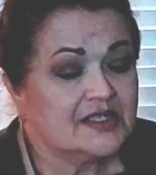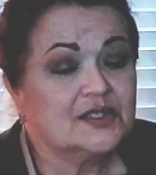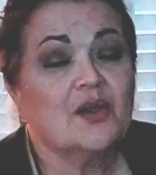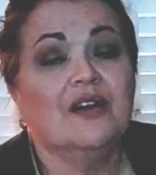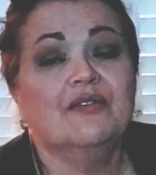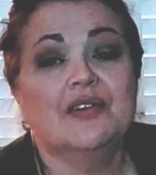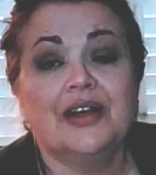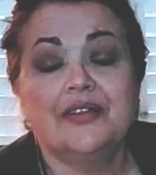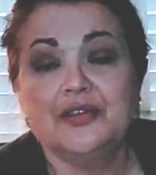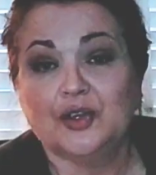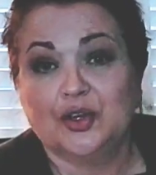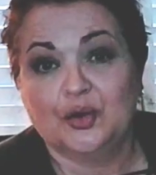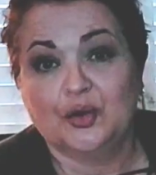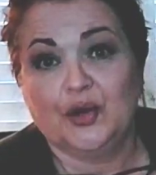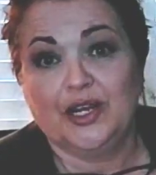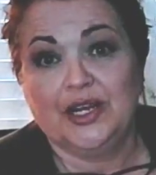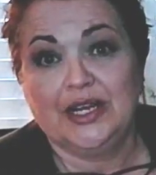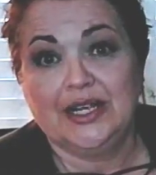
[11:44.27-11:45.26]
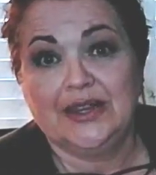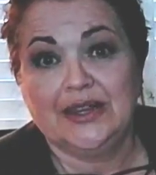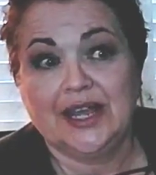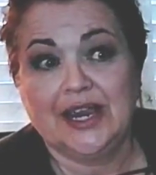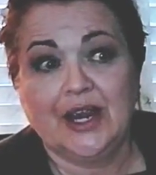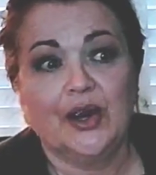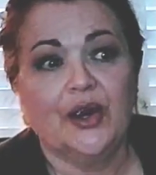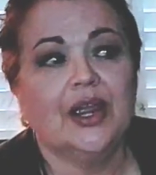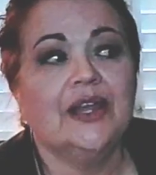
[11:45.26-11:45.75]
So I've got the green in
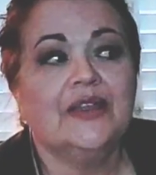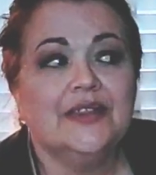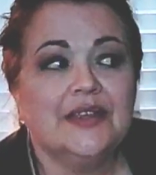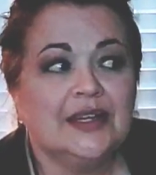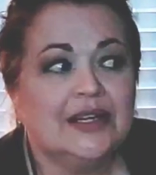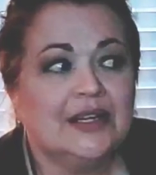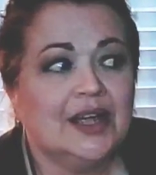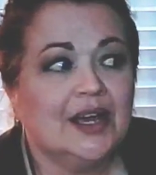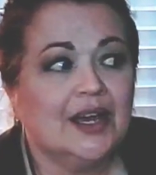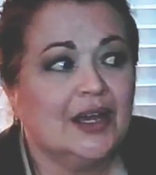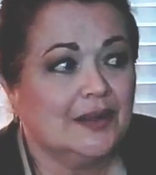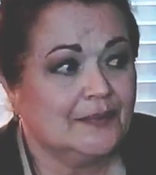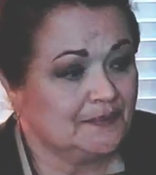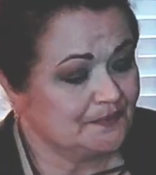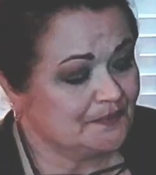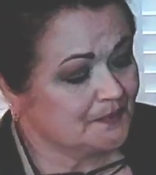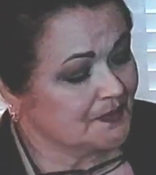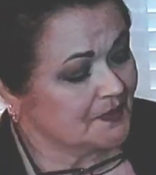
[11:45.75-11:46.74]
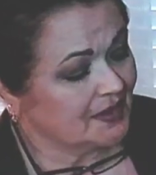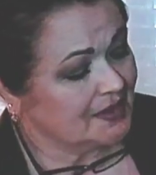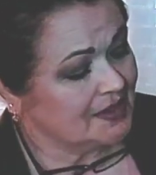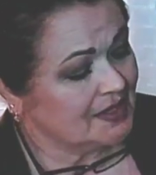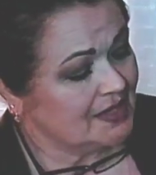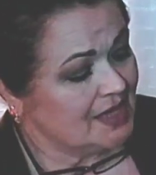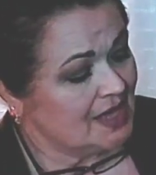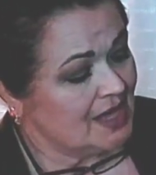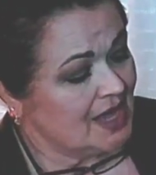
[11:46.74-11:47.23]
there and then um,
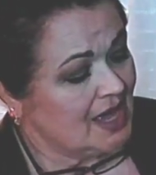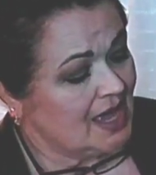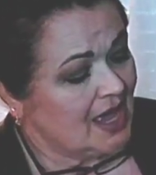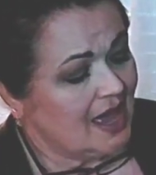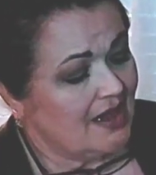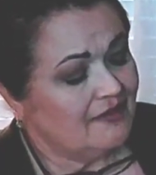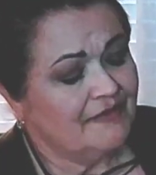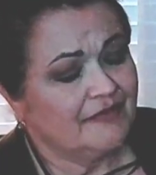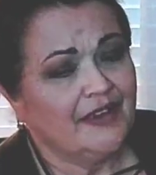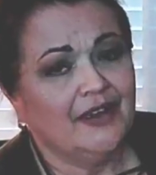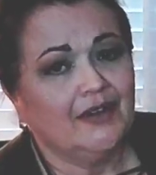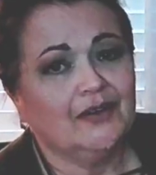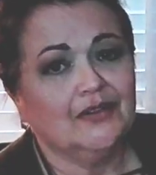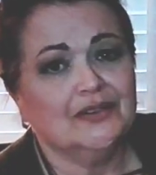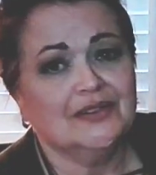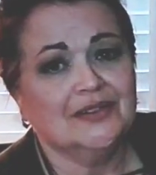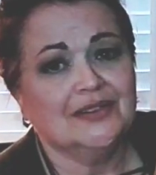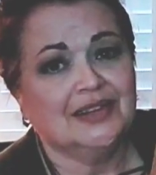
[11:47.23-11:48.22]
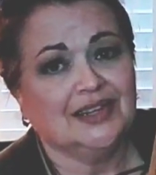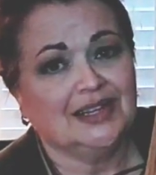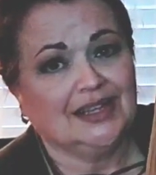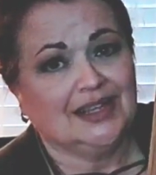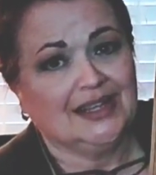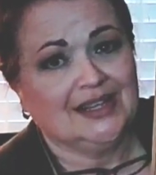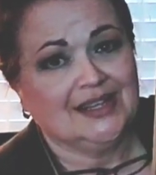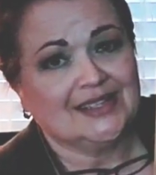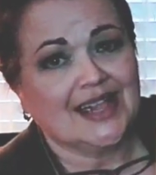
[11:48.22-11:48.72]
I found
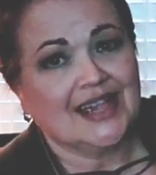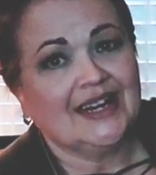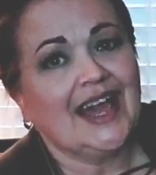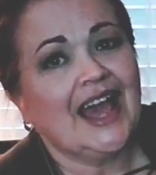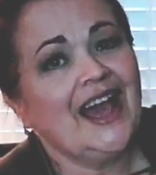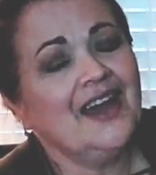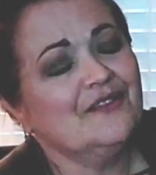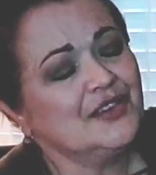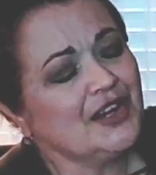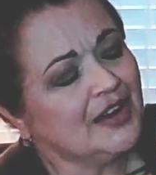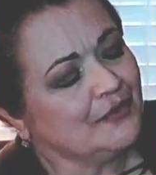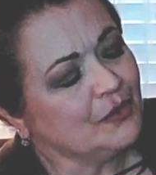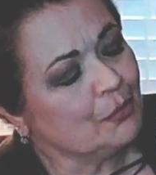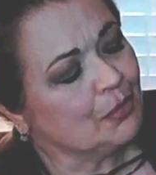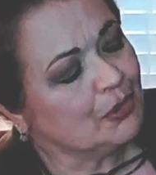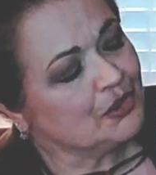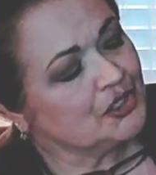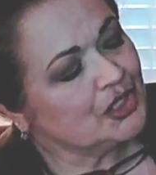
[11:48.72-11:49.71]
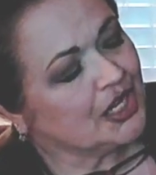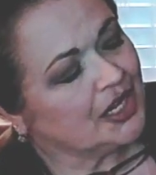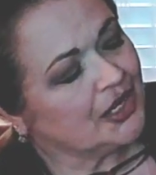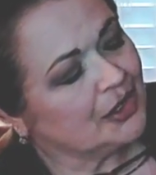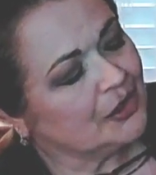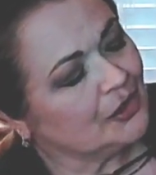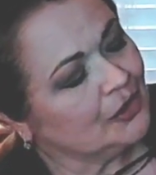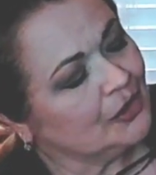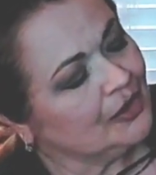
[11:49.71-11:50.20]
these and I've never
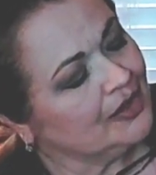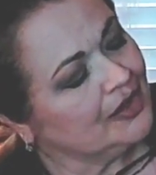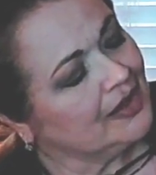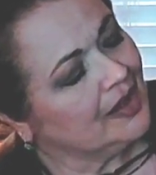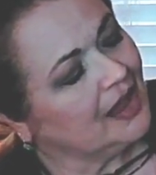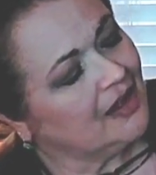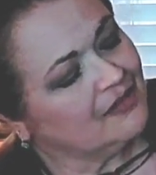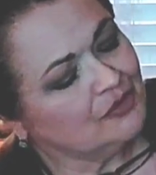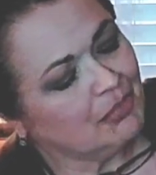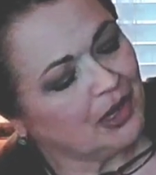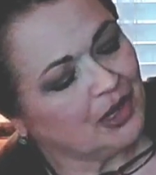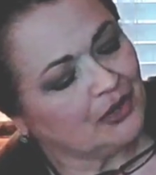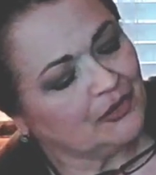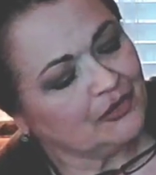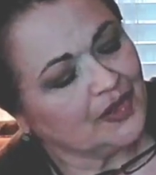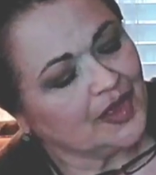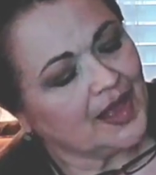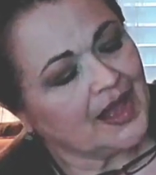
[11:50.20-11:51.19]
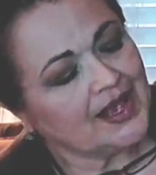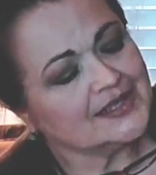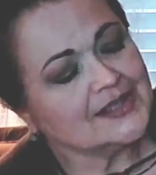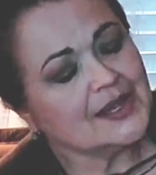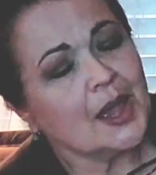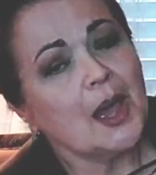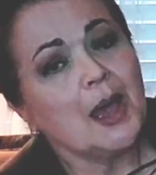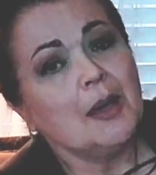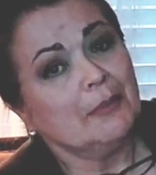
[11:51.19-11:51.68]
particularly loved
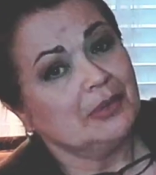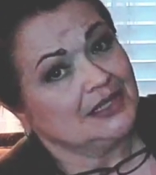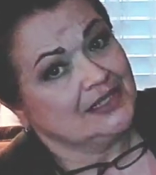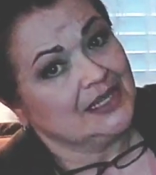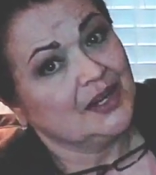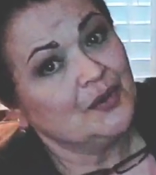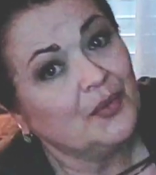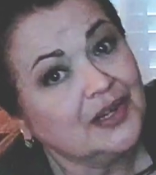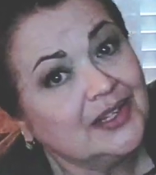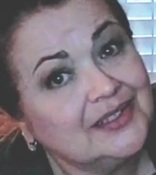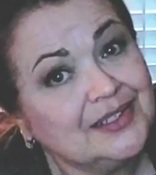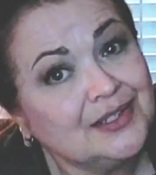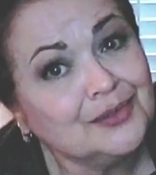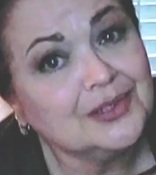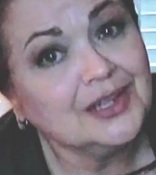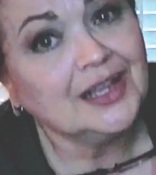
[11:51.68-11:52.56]
butterflies but tell you what I do